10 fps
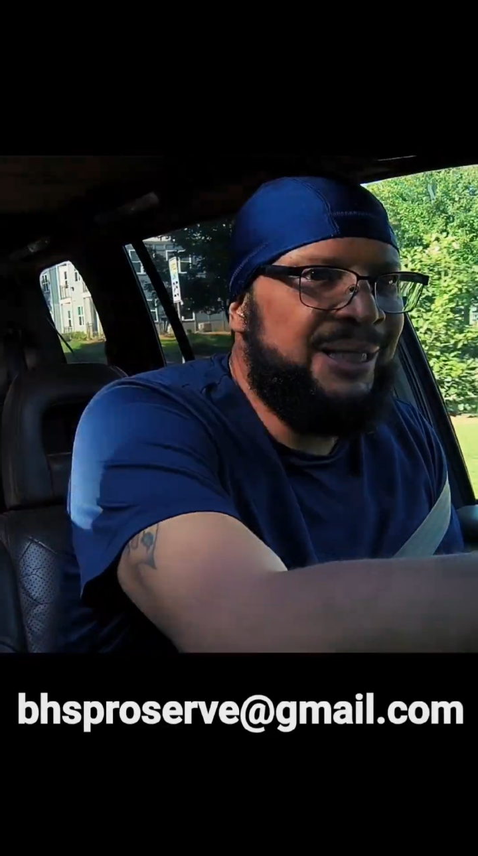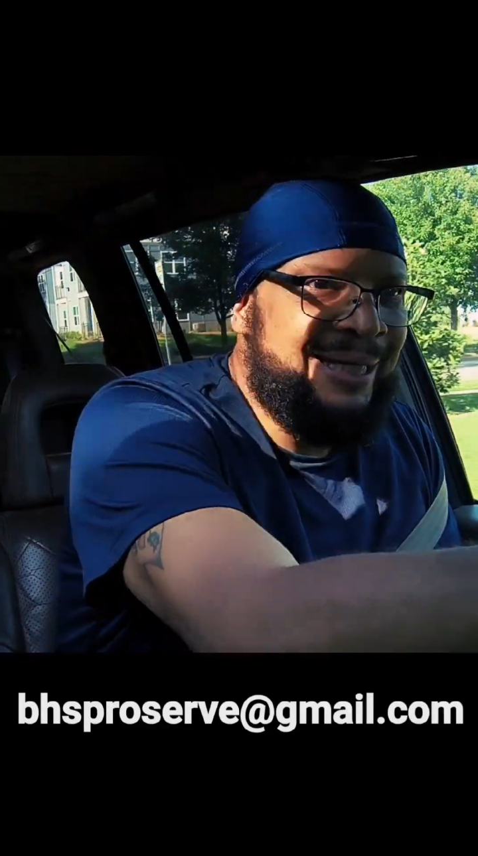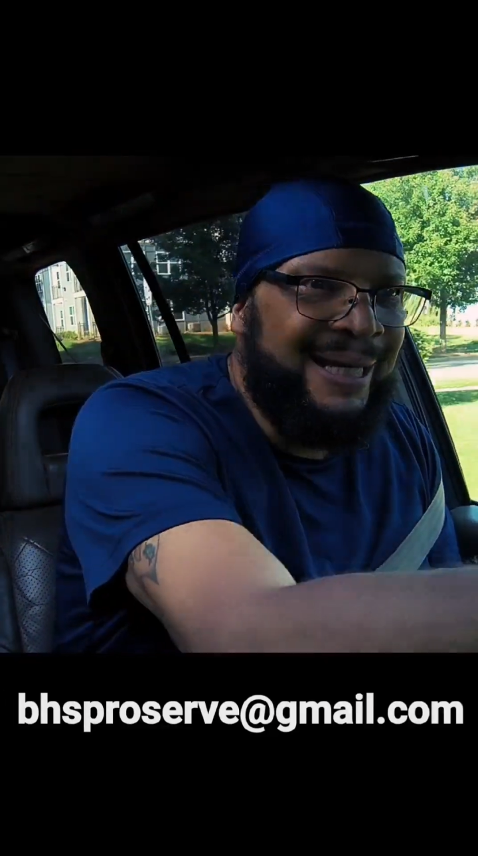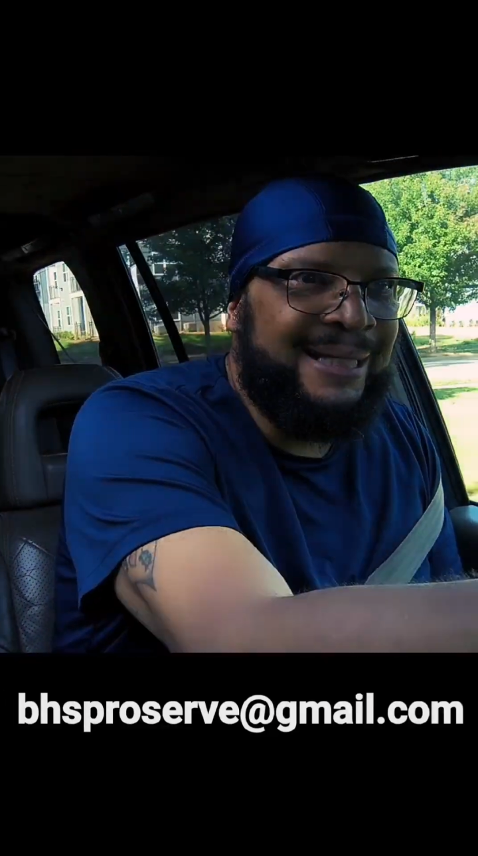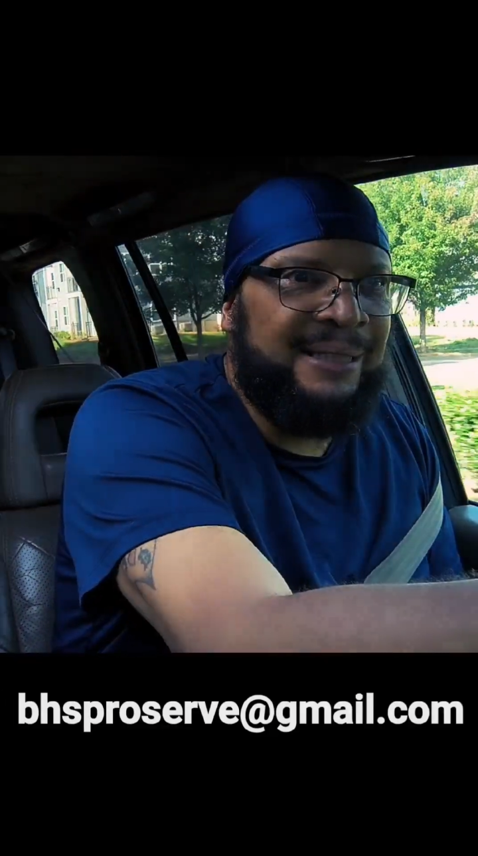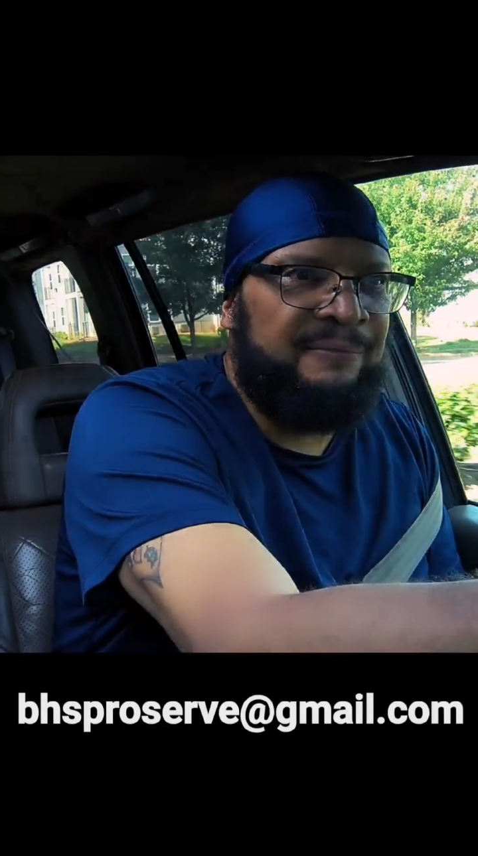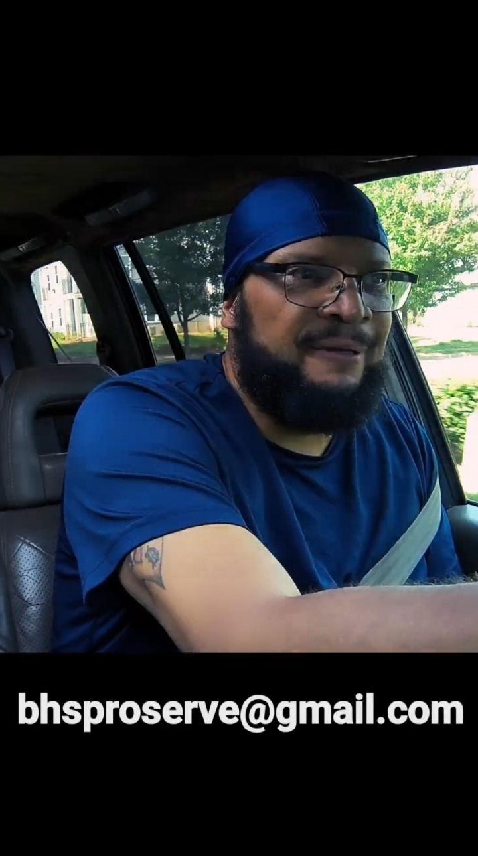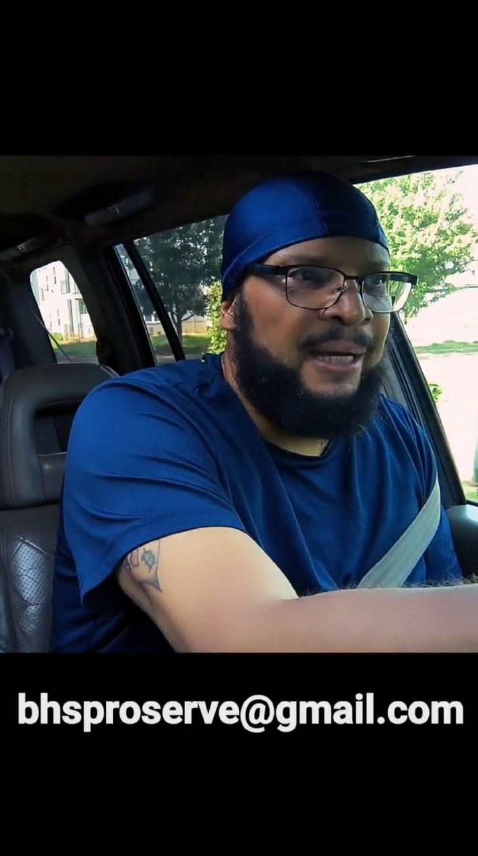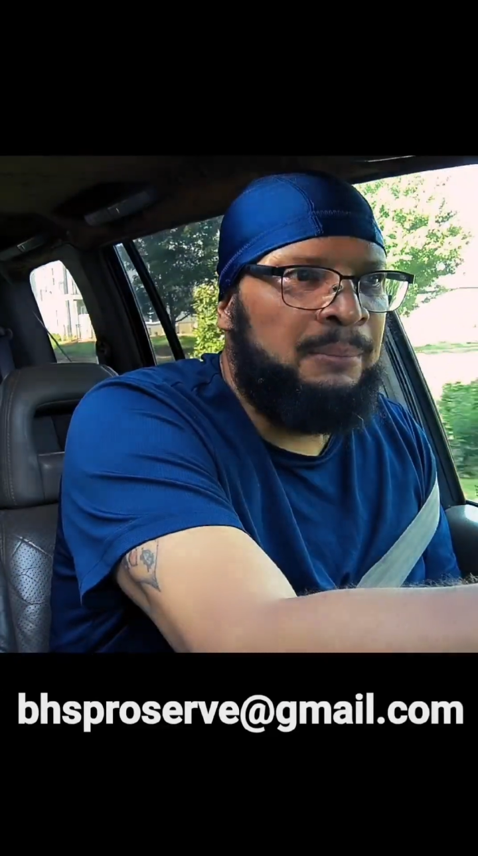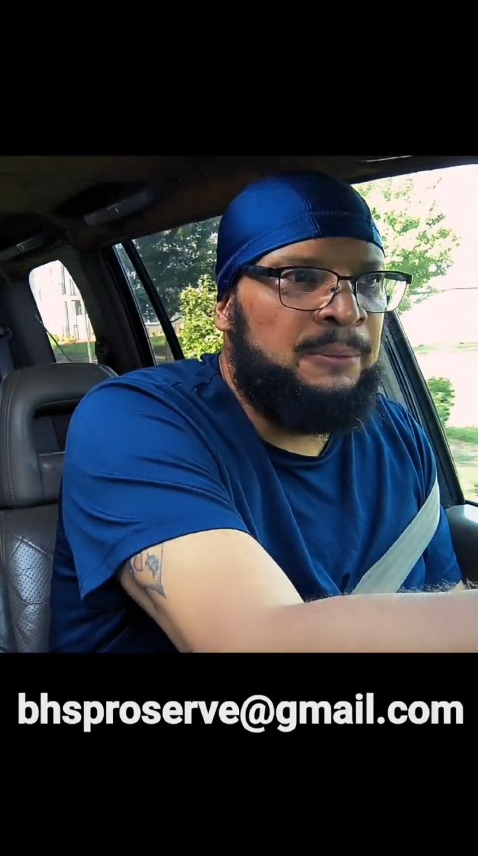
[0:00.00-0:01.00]
are so
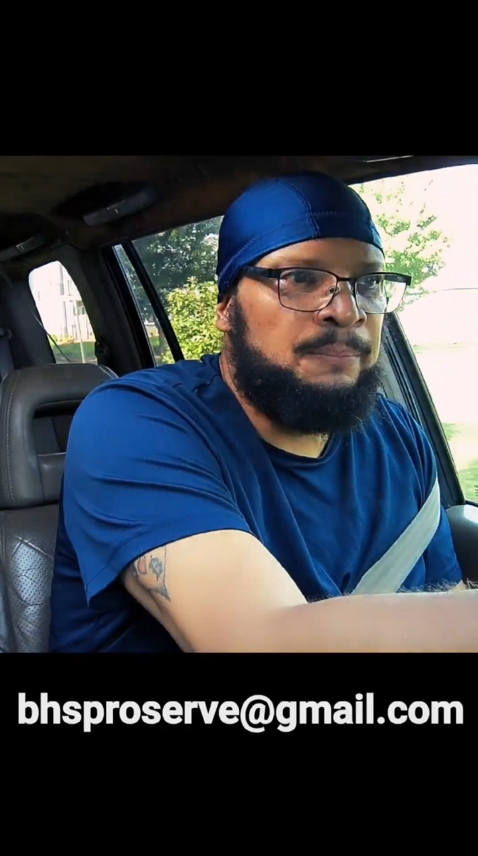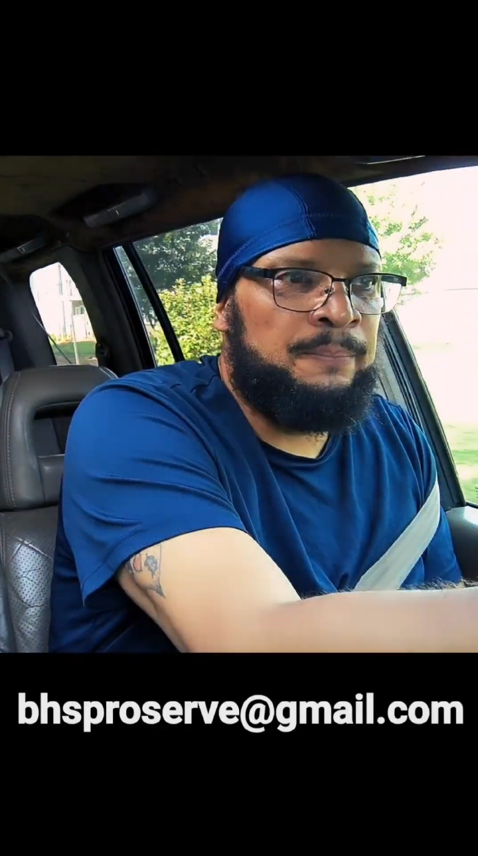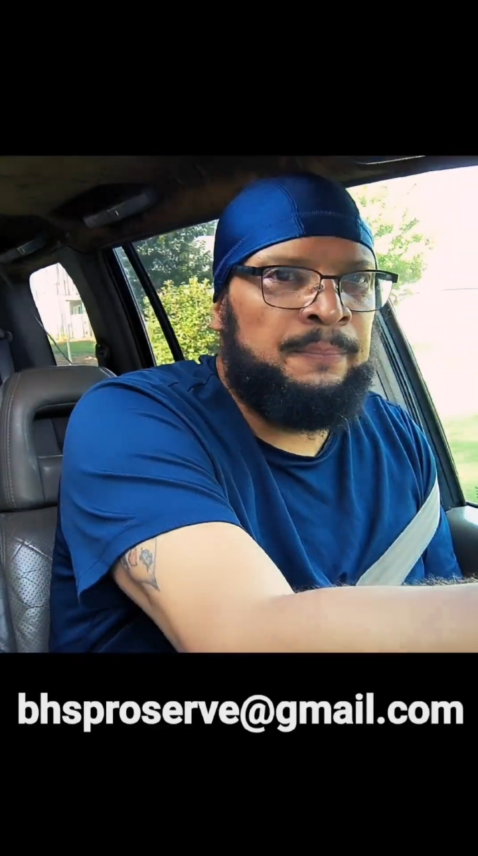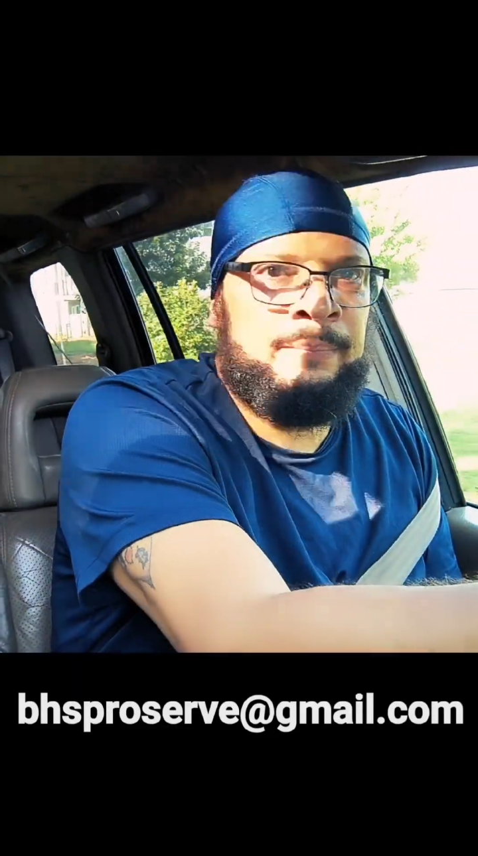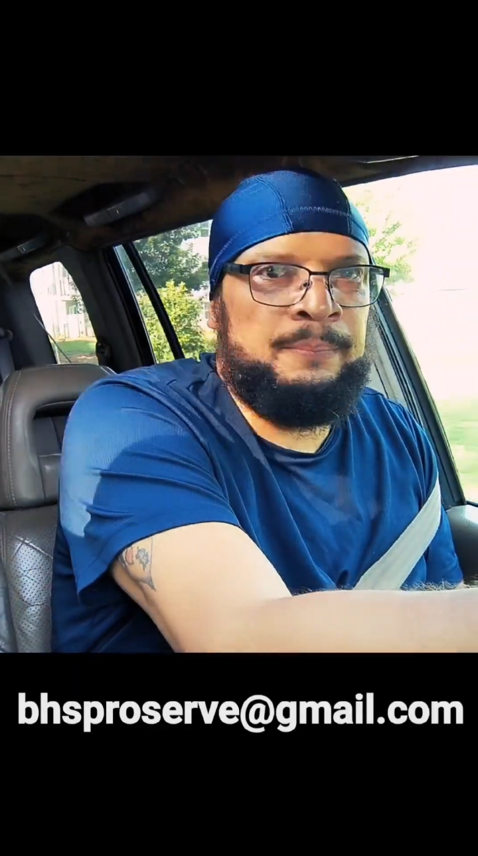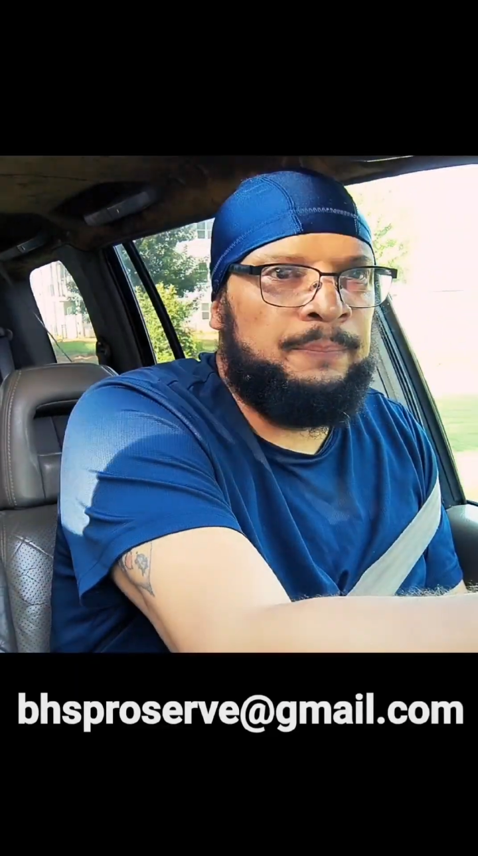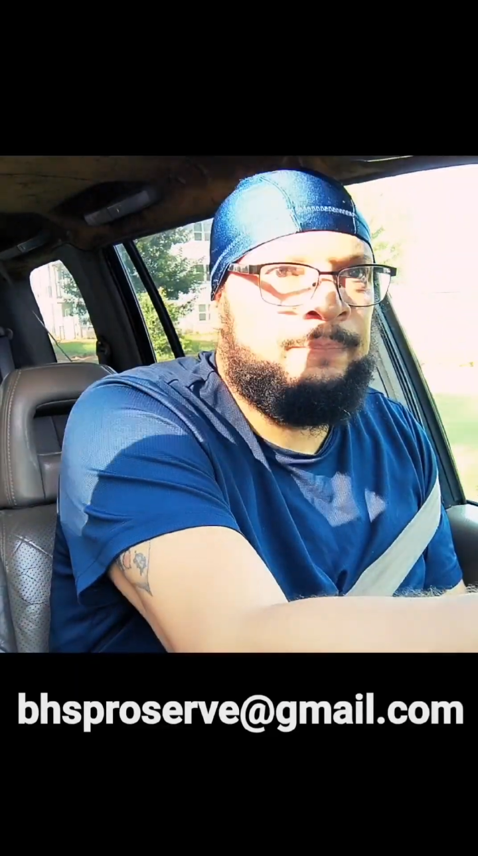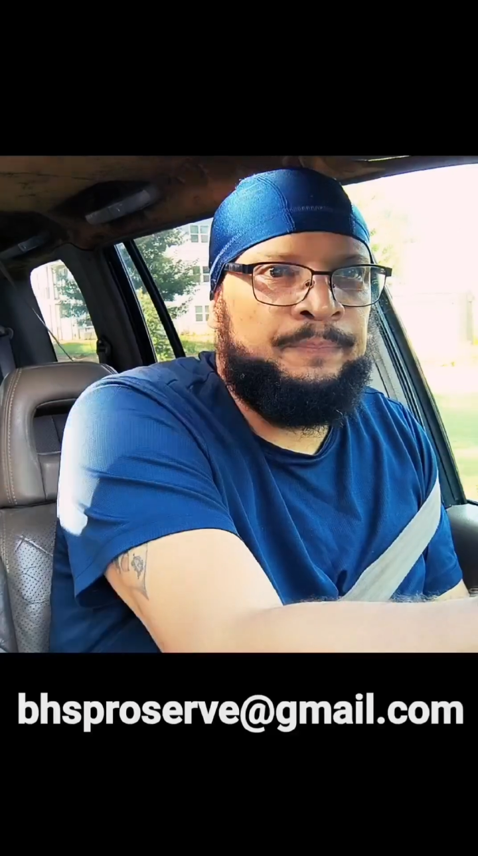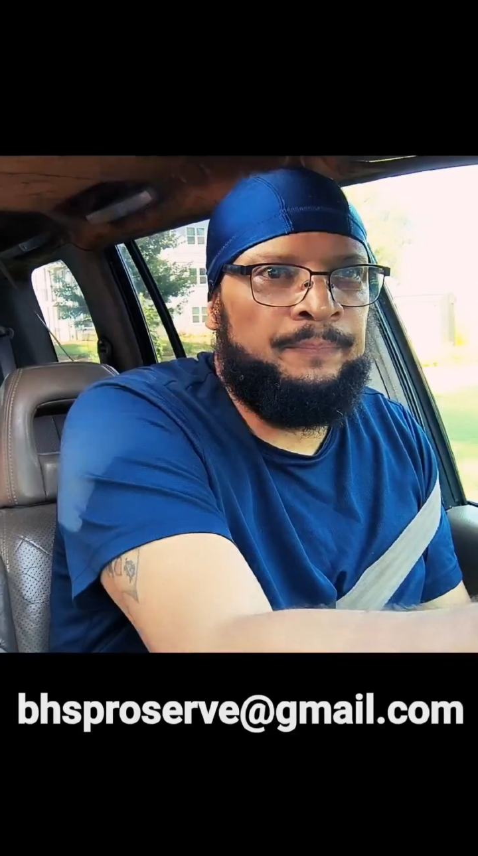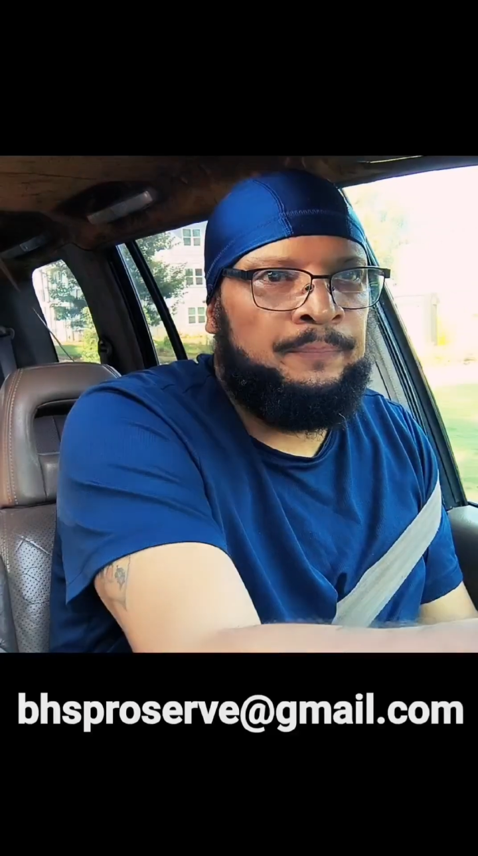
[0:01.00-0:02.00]
ignorant, family.
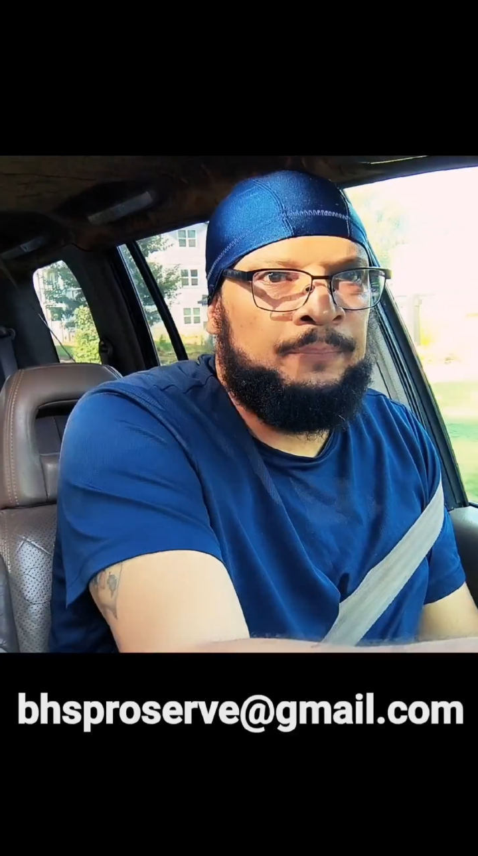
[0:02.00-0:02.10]
Mm.